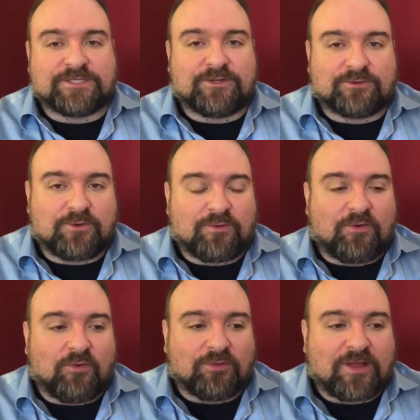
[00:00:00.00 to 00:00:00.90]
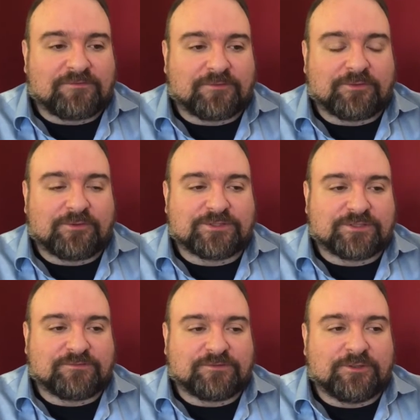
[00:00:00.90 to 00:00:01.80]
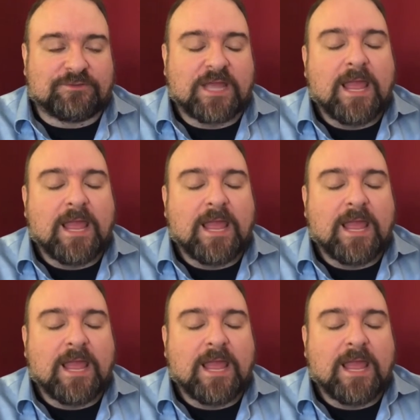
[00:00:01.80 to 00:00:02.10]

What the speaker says: I don't go a whole lot further into the flute,